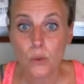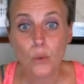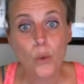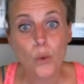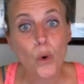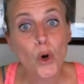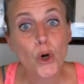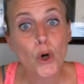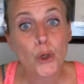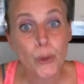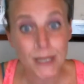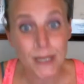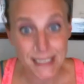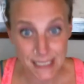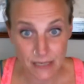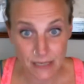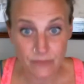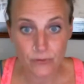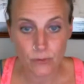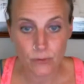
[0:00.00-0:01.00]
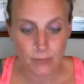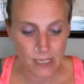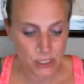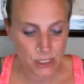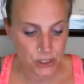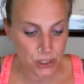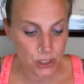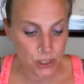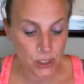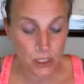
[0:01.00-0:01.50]
or who has
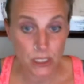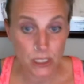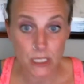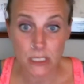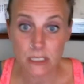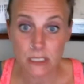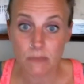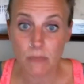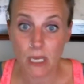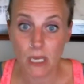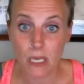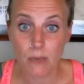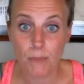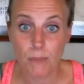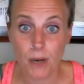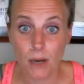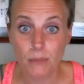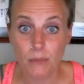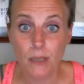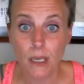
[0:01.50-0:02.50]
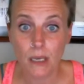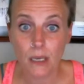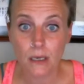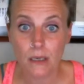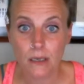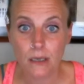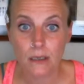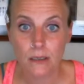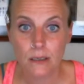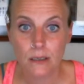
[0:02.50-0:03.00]
information and doesn't make it public,
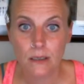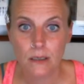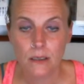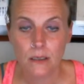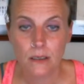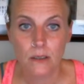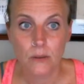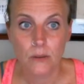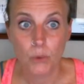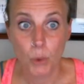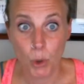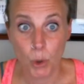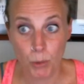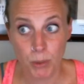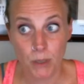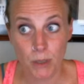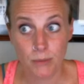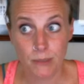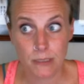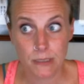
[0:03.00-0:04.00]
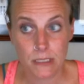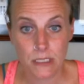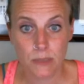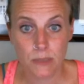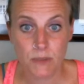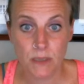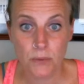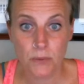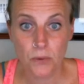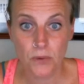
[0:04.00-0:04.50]
or public to the
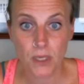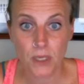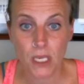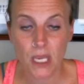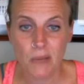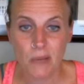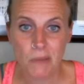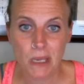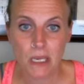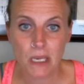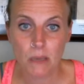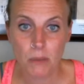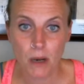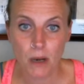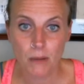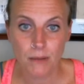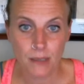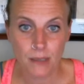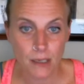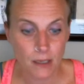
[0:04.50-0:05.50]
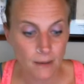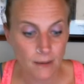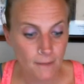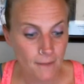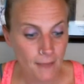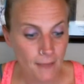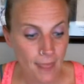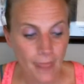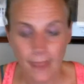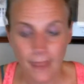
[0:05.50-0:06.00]
people that can make it public,
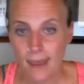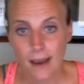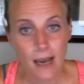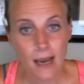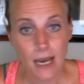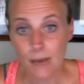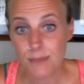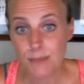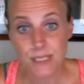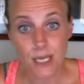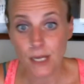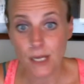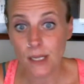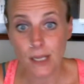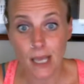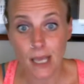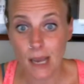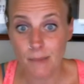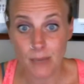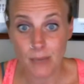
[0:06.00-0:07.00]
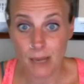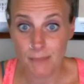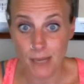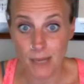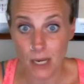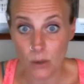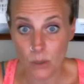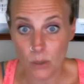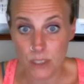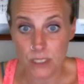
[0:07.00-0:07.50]
I'm done. I'm
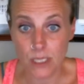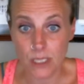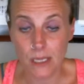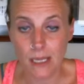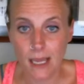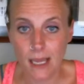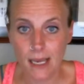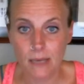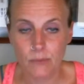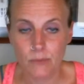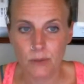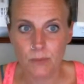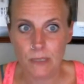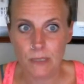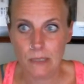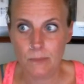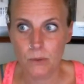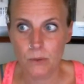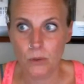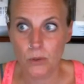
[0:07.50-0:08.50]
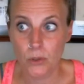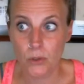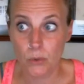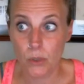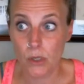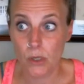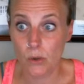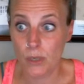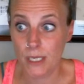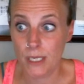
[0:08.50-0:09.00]
not going to align with people who
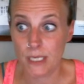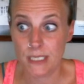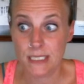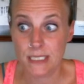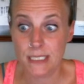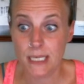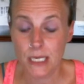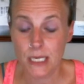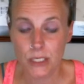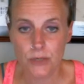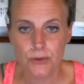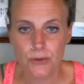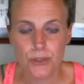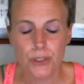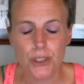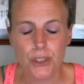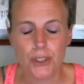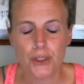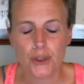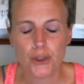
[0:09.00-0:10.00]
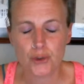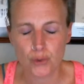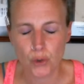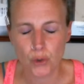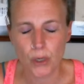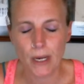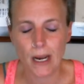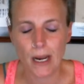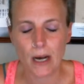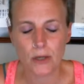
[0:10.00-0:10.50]
are going to continue to
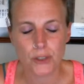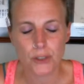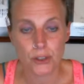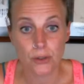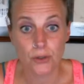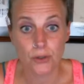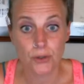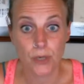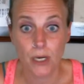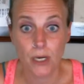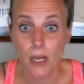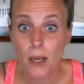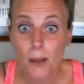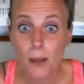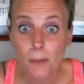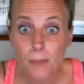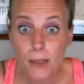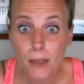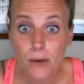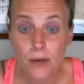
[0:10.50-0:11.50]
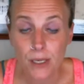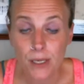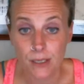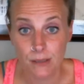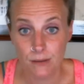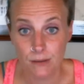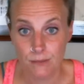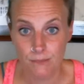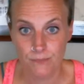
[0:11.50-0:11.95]
destroy our children. Period.